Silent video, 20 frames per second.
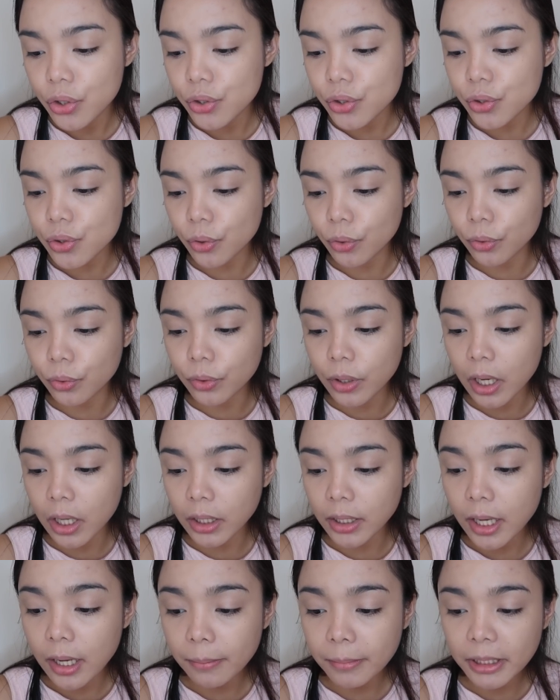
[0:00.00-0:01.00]
So,
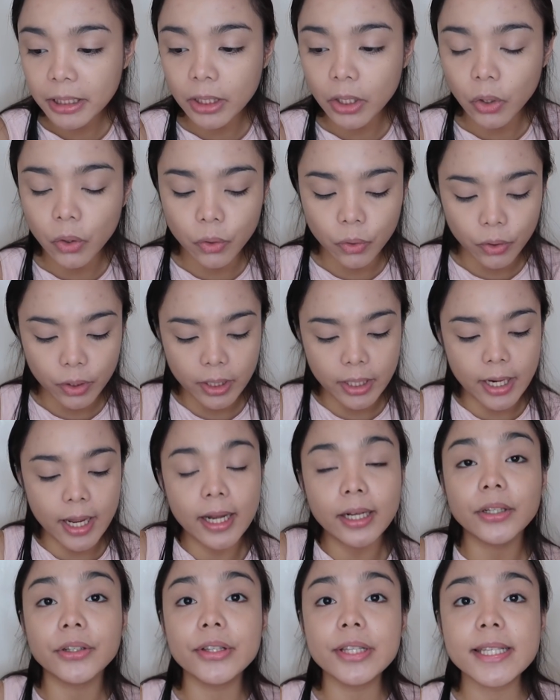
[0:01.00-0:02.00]
gagamit ako
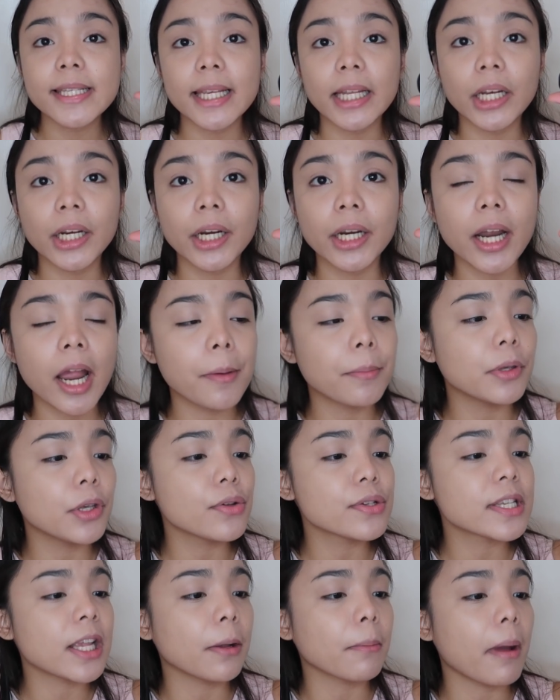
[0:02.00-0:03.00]
ng concealer. I'm
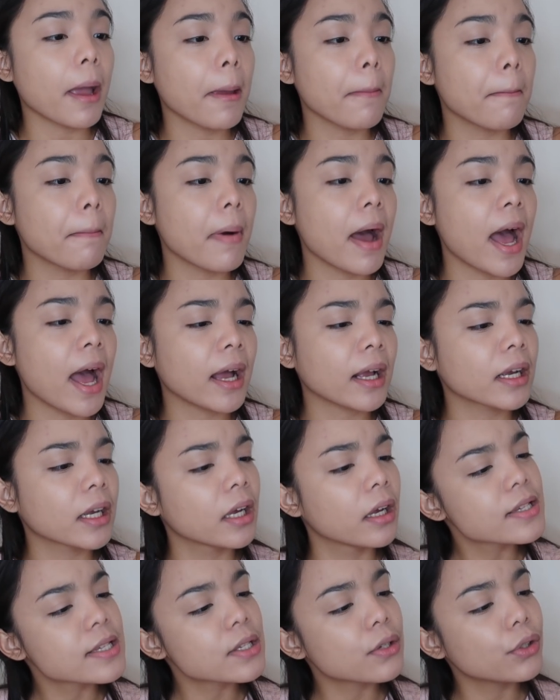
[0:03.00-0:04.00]
using my
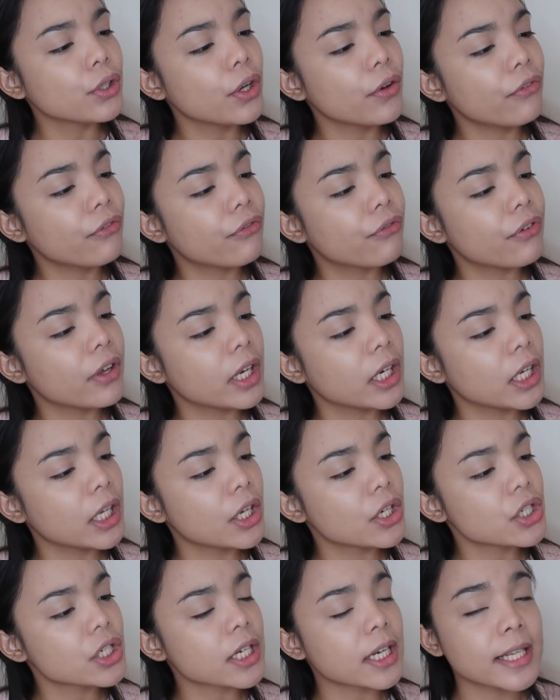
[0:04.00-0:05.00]
MAC Studio
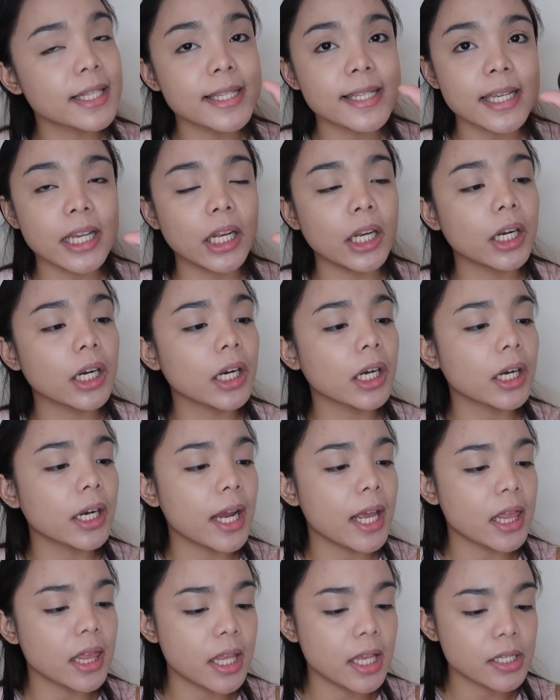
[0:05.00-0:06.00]
Finish Concealer
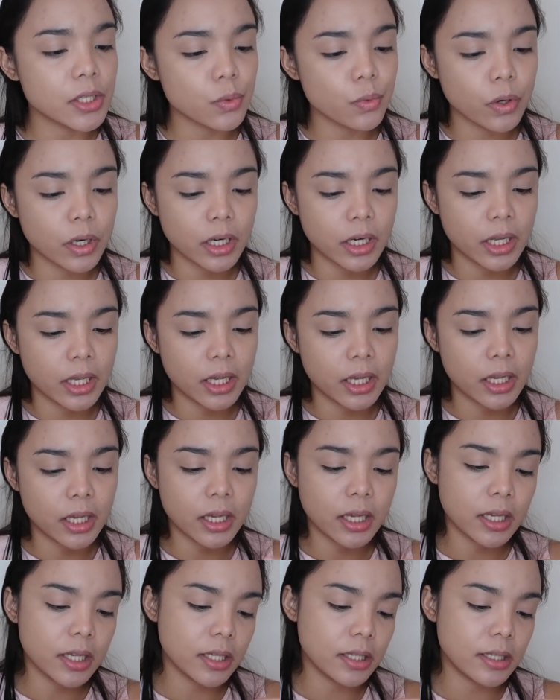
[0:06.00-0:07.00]
and this one
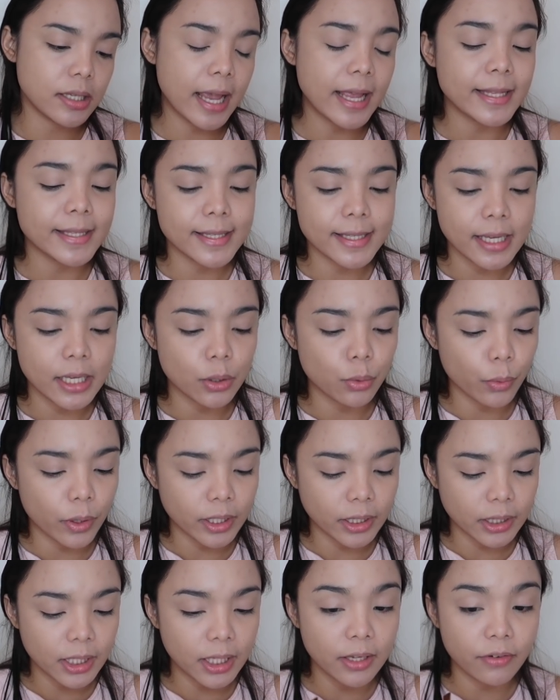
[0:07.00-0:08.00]
is
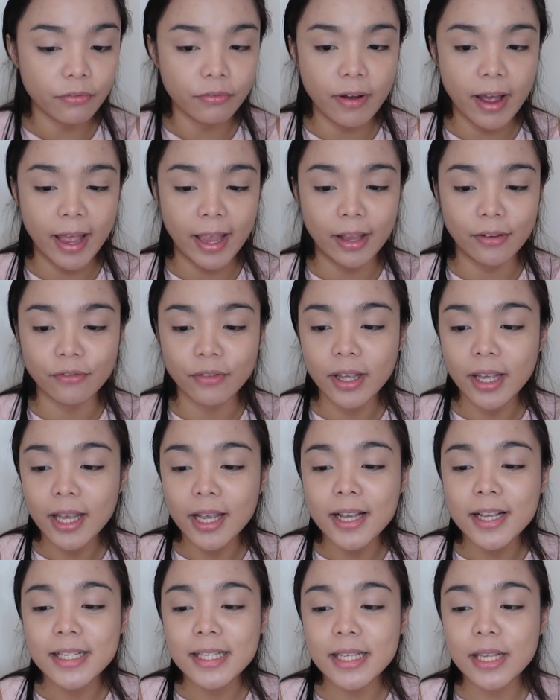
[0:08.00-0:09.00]
NC25.
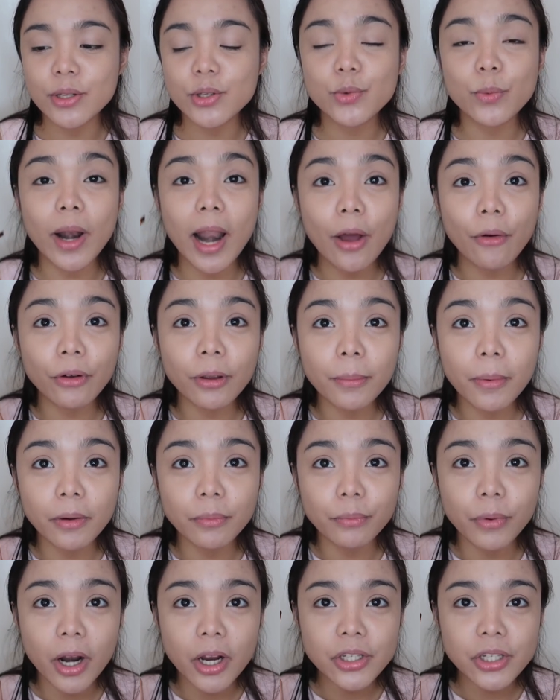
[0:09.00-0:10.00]
Since wala akong
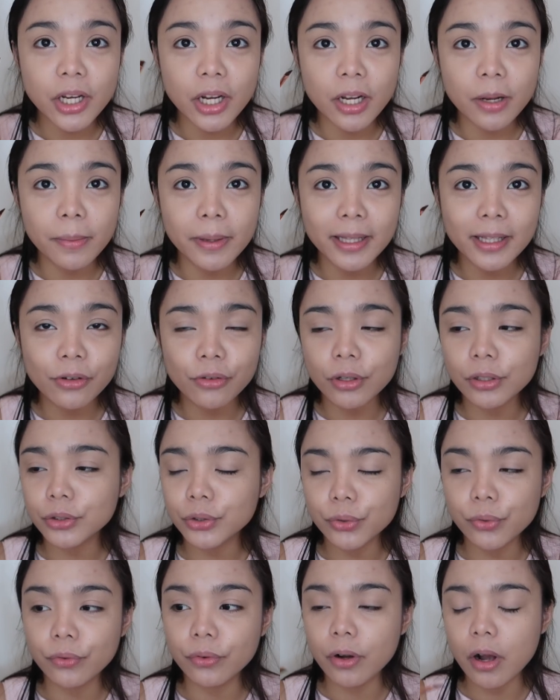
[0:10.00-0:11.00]
ibang brush, gagamit ko
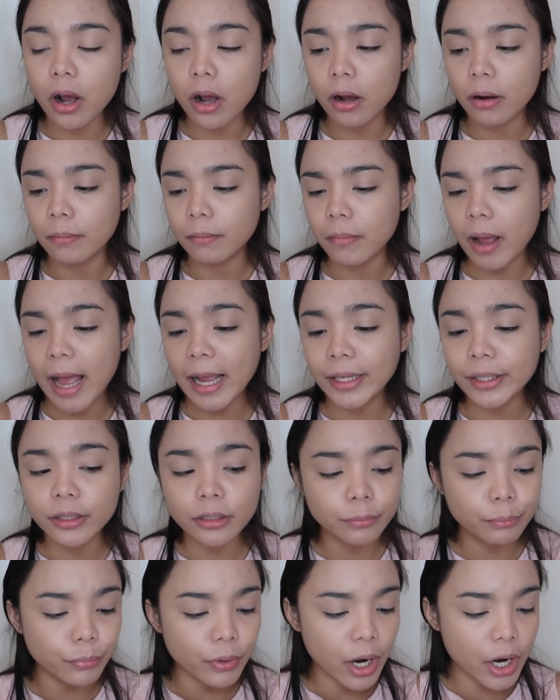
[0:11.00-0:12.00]
lang itong
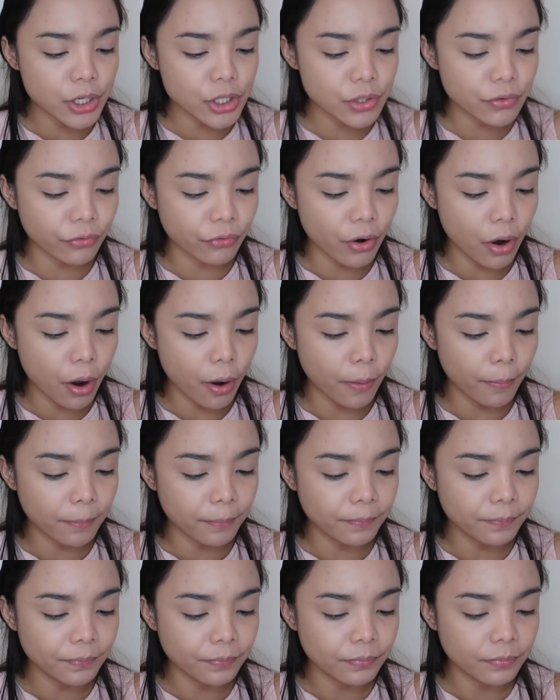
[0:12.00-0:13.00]
angled brush
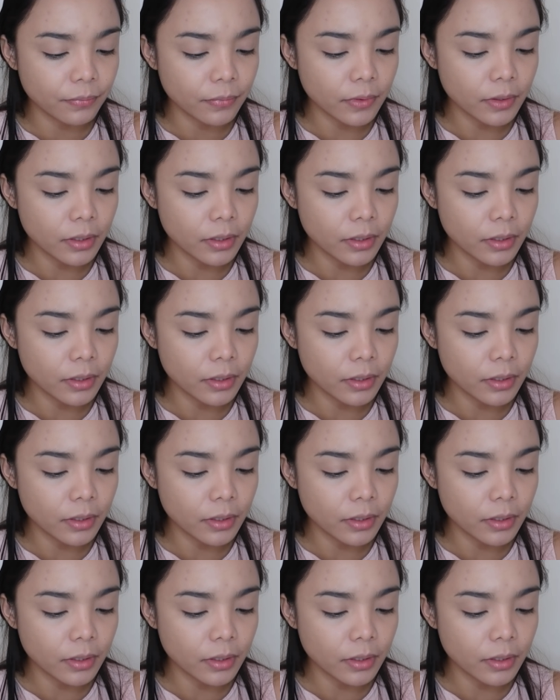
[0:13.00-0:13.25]
from